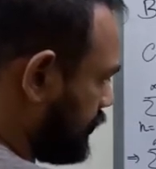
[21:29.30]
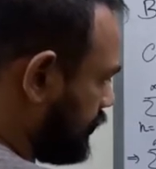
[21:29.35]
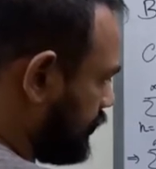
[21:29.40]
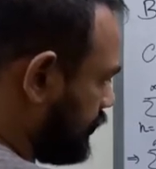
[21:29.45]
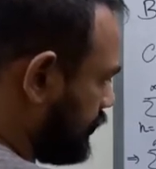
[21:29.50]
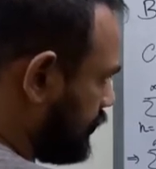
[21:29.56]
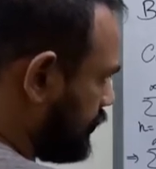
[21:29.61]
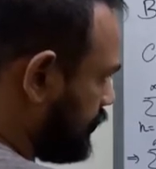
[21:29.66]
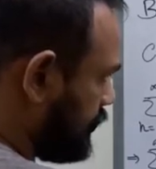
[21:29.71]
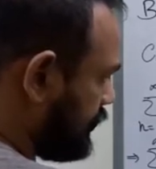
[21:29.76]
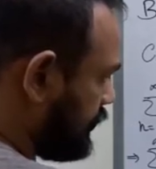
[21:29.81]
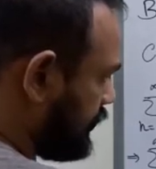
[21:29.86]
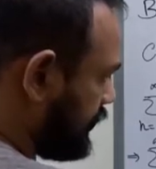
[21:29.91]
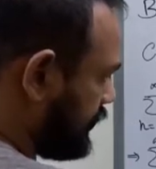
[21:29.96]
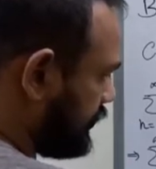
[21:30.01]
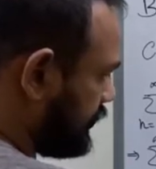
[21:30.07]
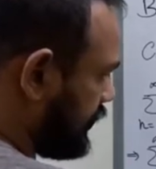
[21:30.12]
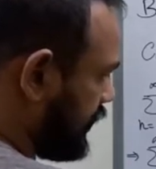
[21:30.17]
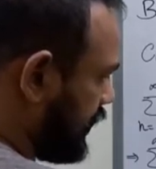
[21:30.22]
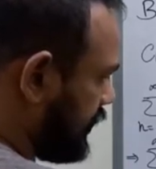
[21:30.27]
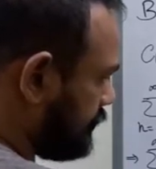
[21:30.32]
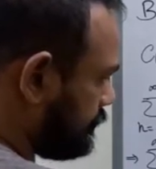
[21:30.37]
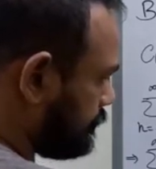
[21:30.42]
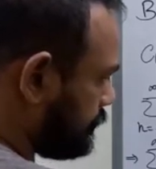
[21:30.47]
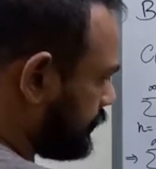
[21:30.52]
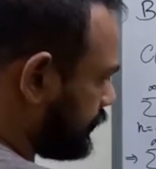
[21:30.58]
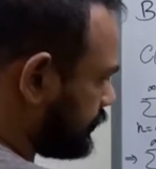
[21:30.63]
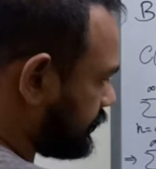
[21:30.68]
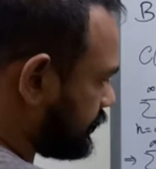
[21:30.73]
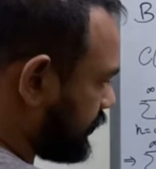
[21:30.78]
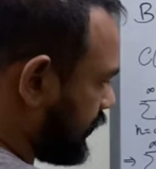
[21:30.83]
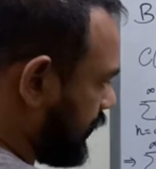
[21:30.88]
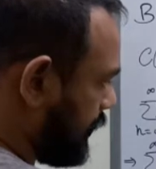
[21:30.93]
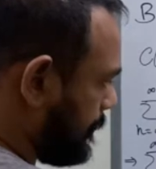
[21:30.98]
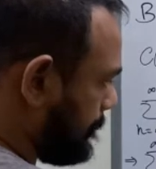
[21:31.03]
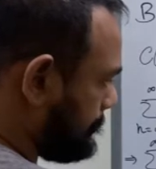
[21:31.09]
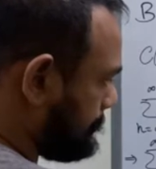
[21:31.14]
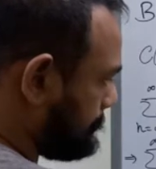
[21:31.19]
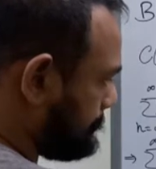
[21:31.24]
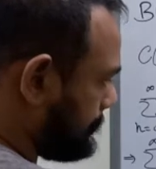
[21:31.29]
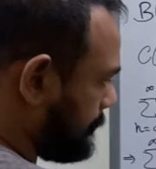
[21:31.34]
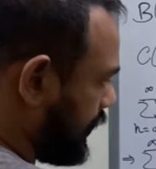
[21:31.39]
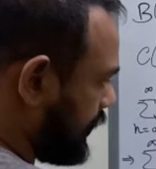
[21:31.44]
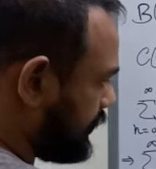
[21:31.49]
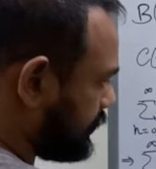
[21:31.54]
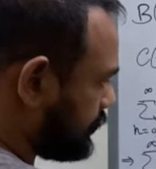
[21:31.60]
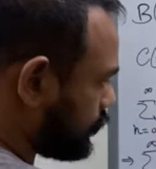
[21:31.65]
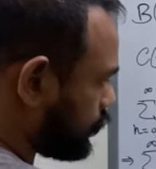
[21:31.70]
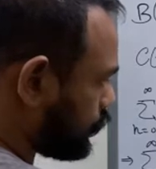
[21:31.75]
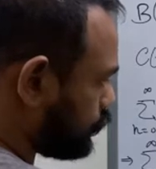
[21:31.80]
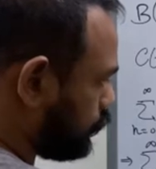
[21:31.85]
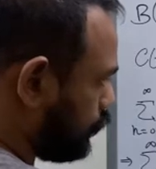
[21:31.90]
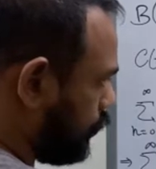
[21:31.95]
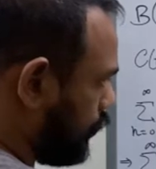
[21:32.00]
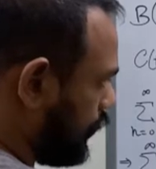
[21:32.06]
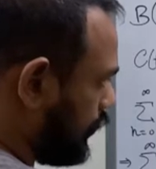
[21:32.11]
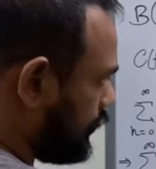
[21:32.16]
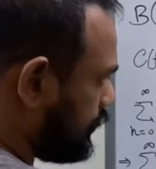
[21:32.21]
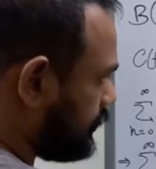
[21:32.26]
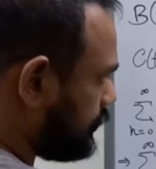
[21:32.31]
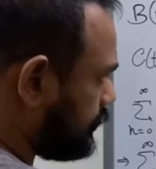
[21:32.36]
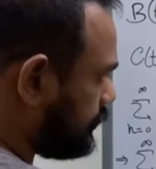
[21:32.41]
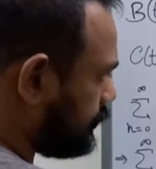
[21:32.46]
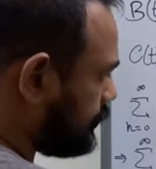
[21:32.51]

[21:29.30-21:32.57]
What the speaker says: then n plus m minus 1